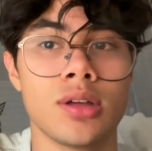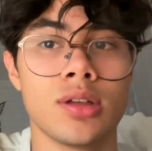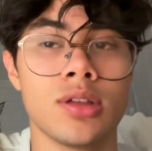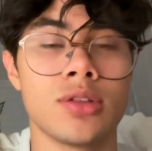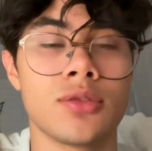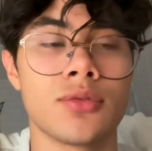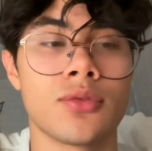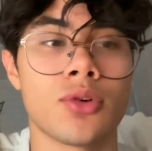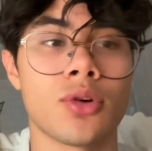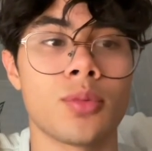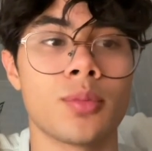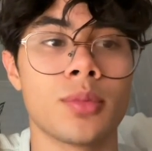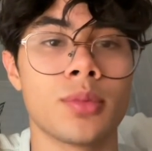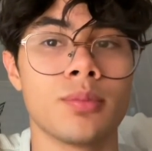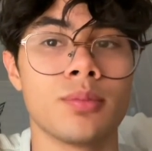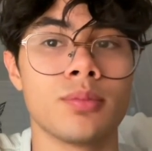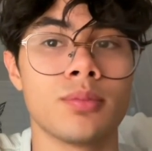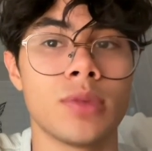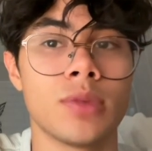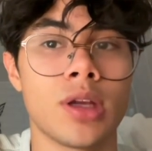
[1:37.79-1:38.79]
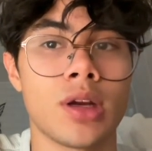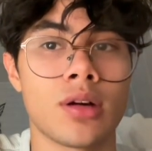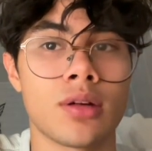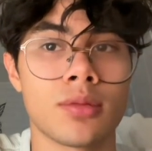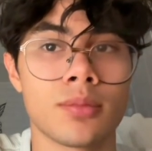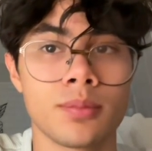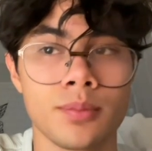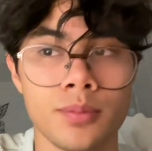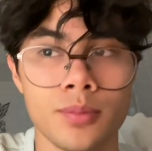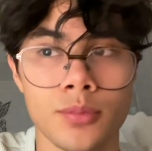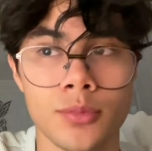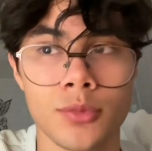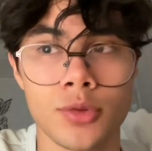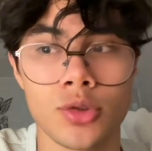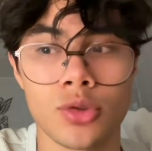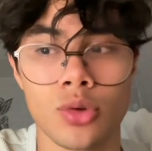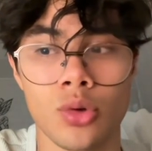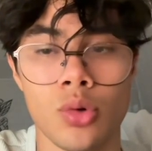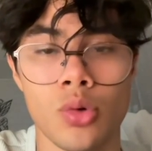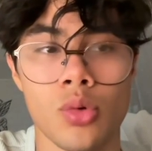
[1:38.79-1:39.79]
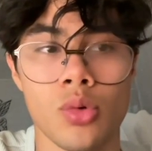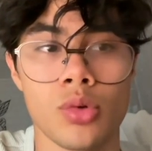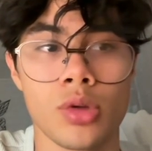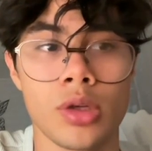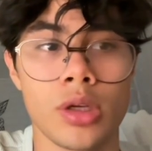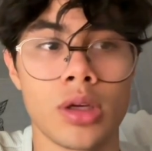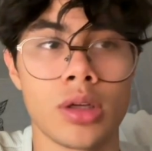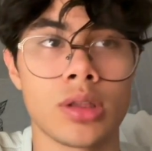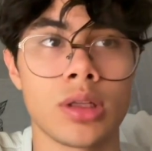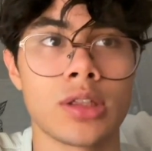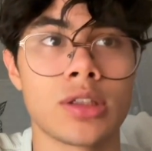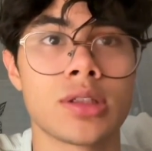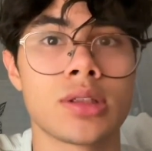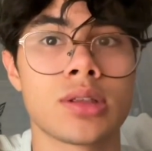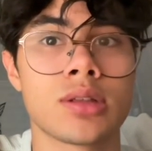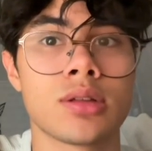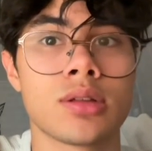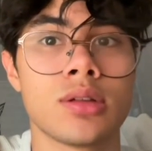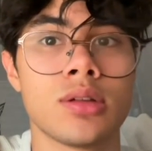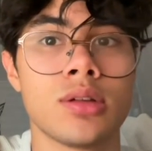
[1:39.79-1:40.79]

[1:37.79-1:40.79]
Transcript: is from there so yeah that's